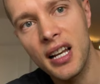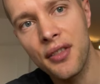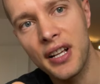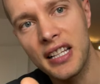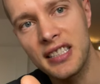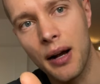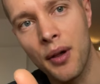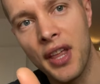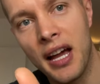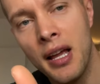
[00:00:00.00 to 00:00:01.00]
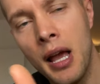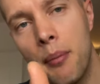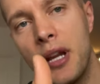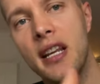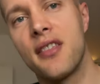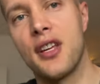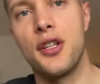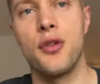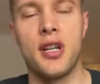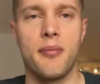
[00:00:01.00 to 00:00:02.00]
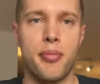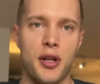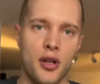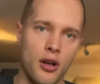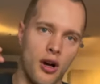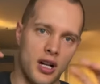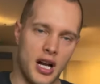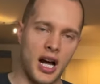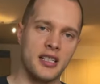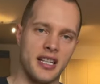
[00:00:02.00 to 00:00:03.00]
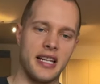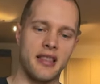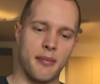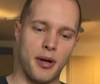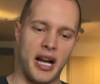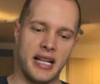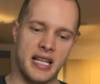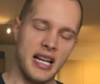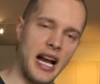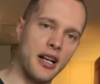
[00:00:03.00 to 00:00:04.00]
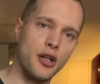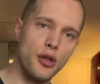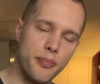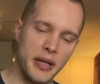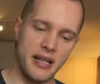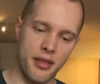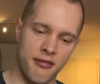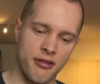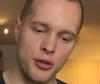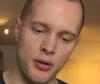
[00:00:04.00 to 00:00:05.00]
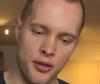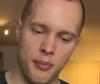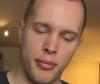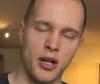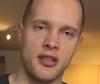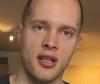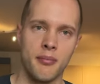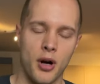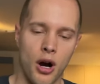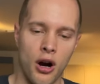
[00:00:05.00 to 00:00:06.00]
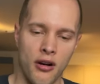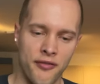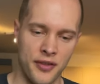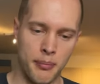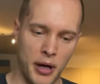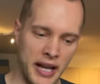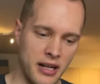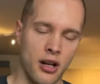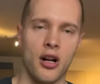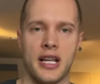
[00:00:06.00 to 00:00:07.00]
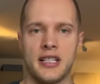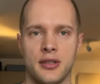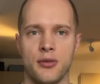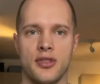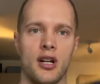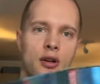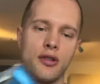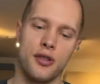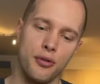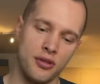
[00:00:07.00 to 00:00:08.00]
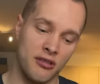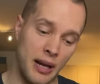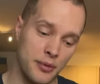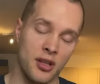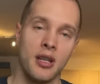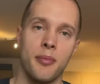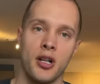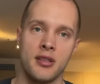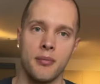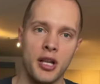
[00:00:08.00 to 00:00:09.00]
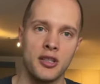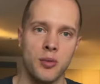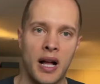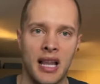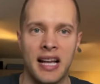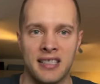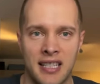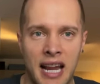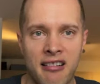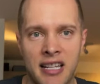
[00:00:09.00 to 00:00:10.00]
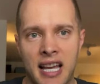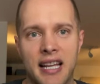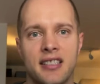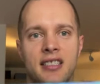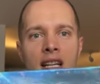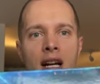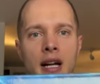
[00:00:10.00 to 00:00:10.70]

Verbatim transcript: I think it's that one there. Meaning that you can put your lock underneath the bike and loop it through the bottom of the bike lock. It's also got two straps on the bottom as well as a carry case.